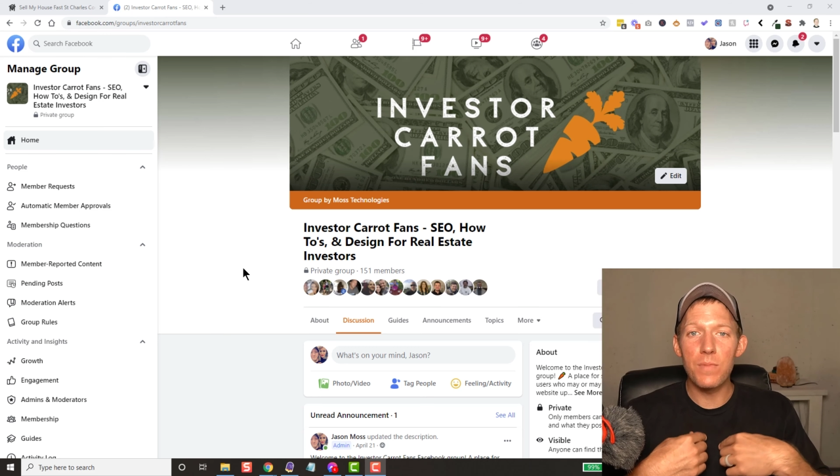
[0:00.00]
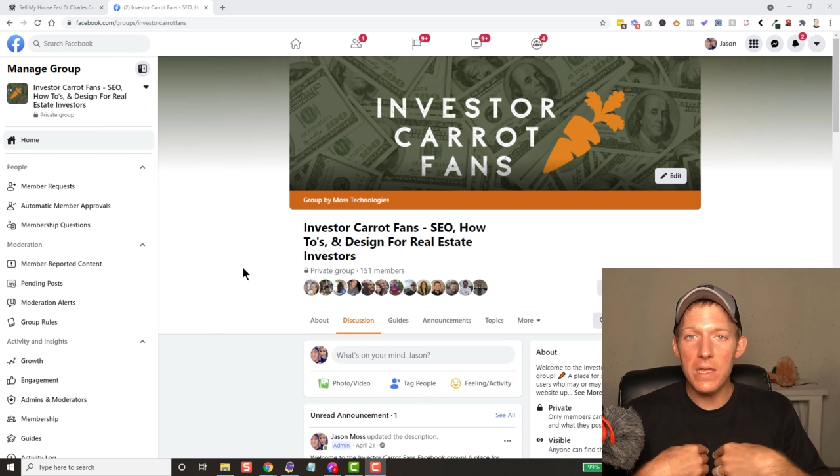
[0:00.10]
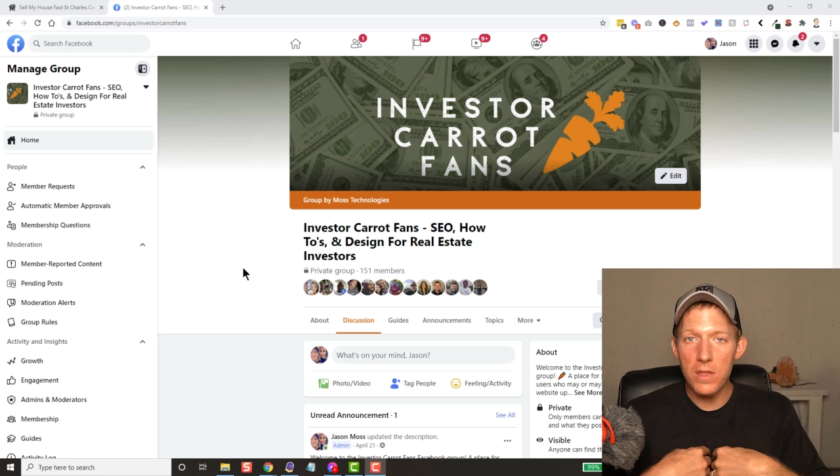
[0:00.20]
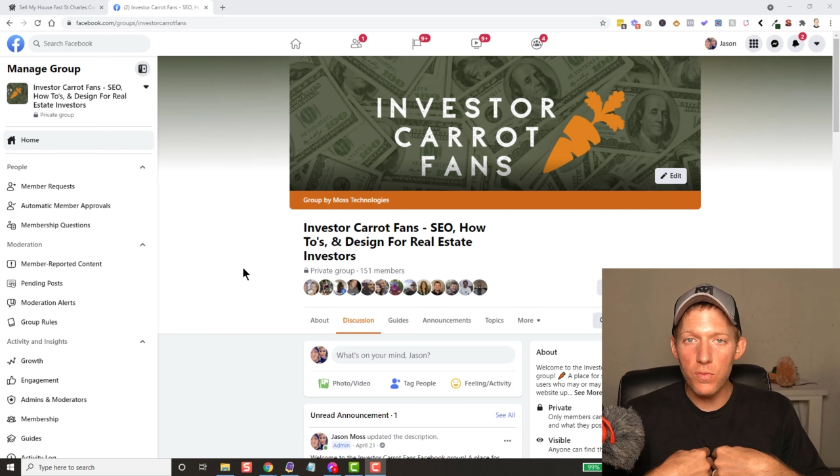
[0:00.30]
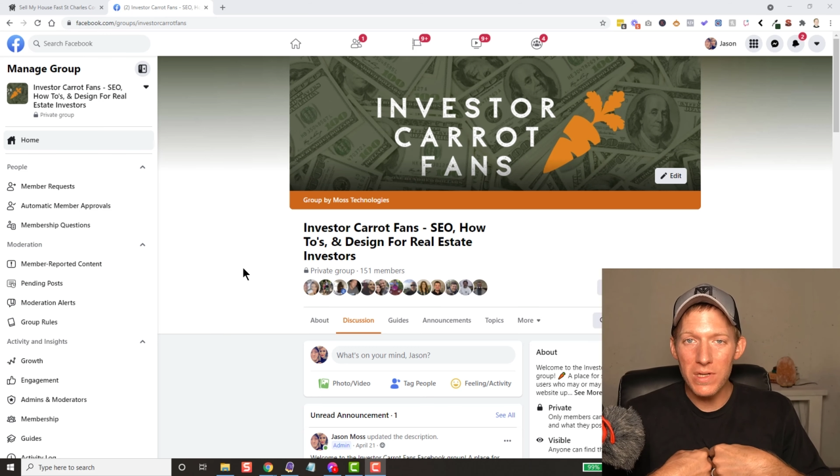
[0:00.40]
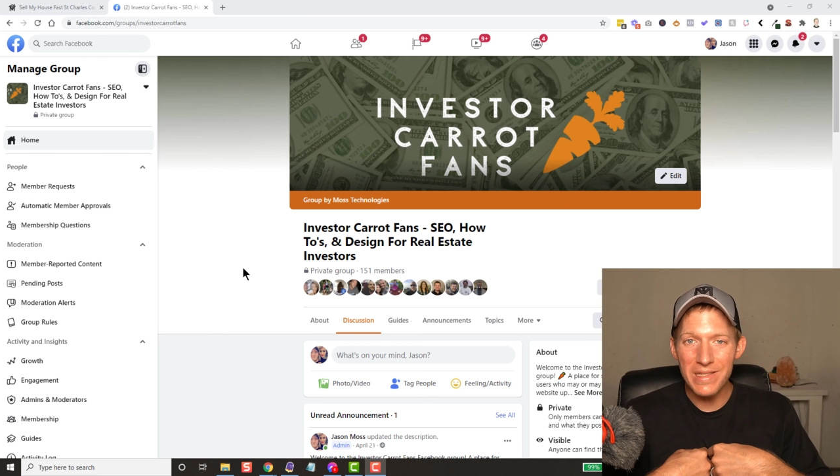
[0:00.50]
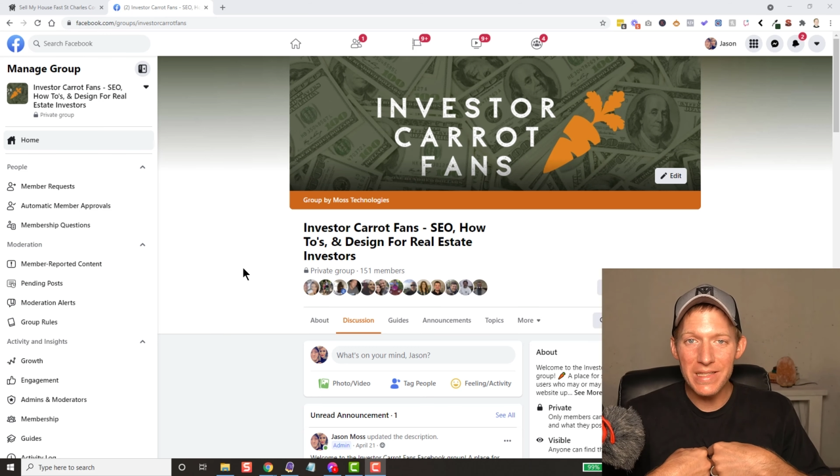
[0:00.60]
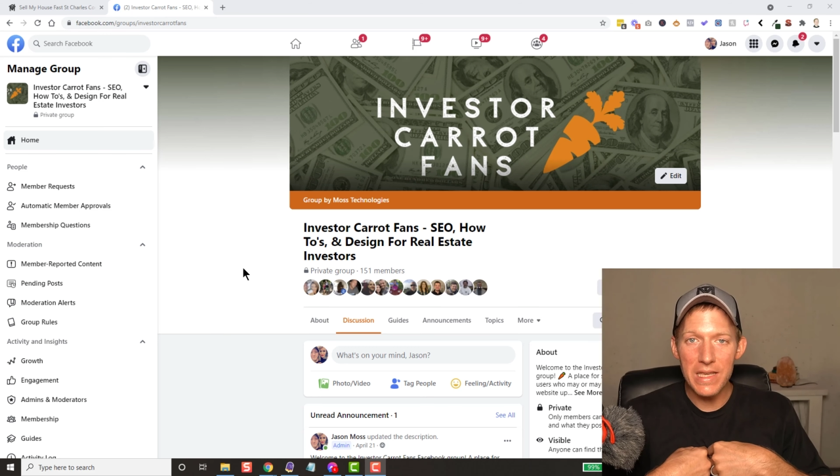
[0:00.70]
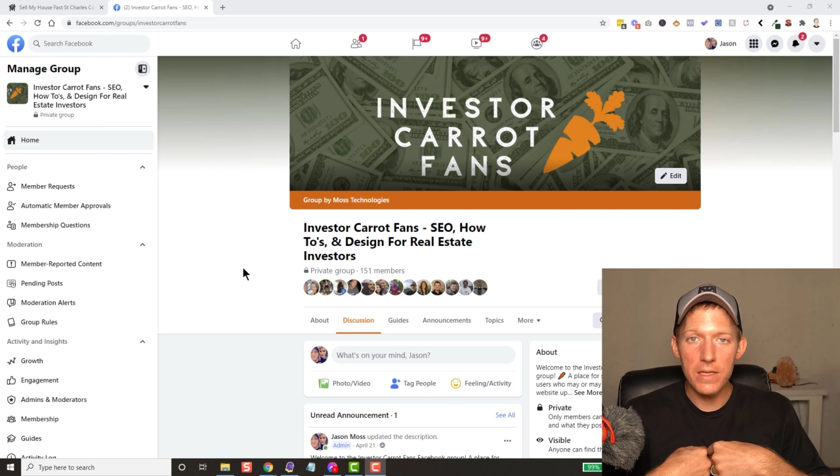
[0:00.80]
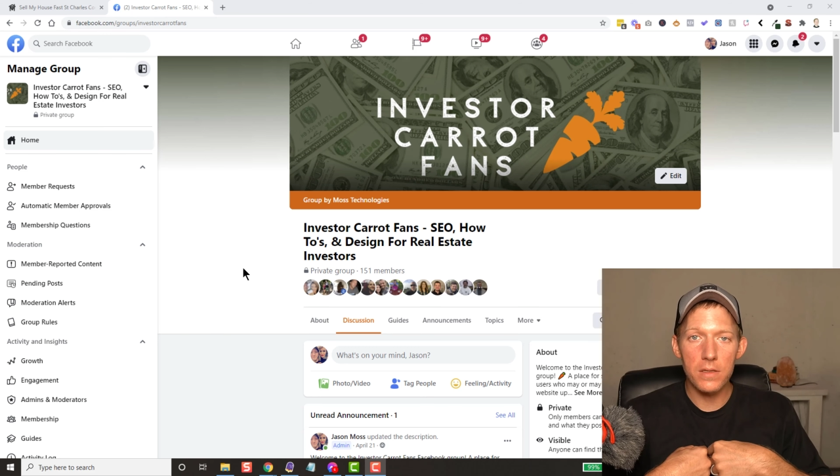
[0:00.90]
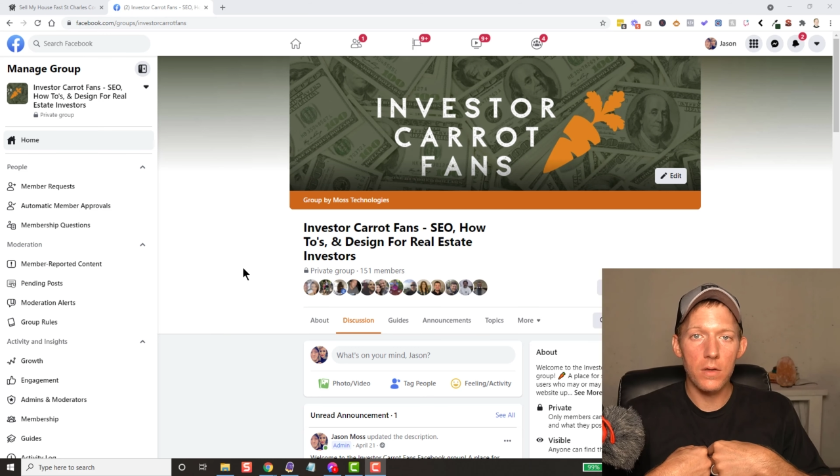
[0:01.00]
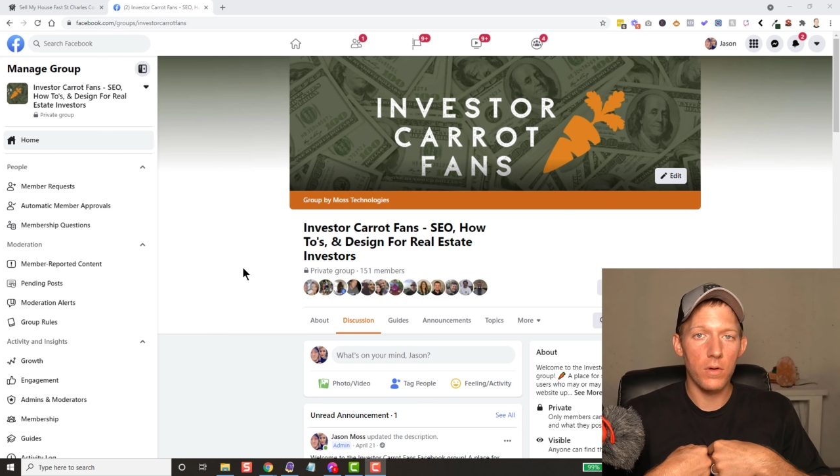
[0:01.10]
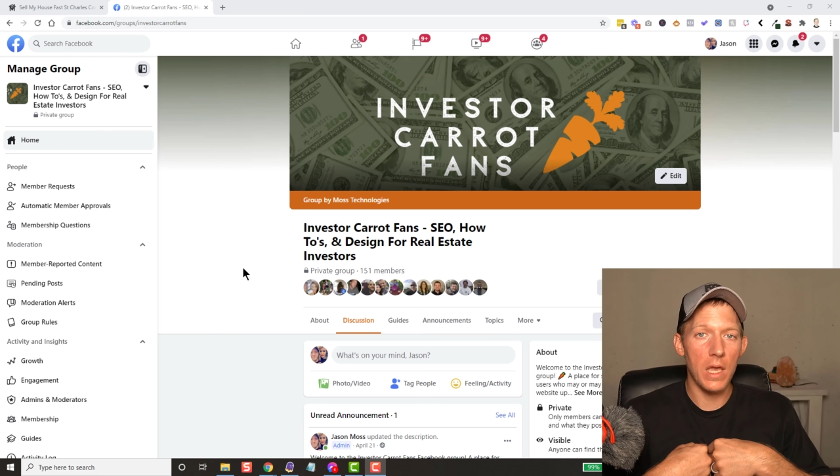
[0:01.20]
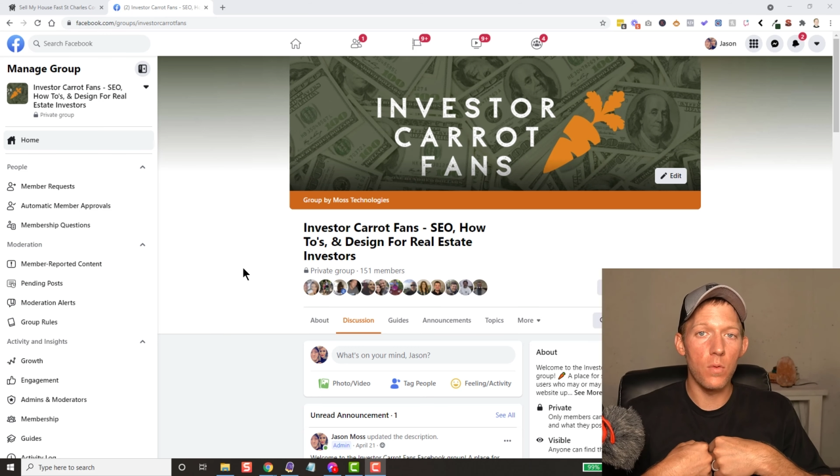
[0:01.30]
me the receipt, okay?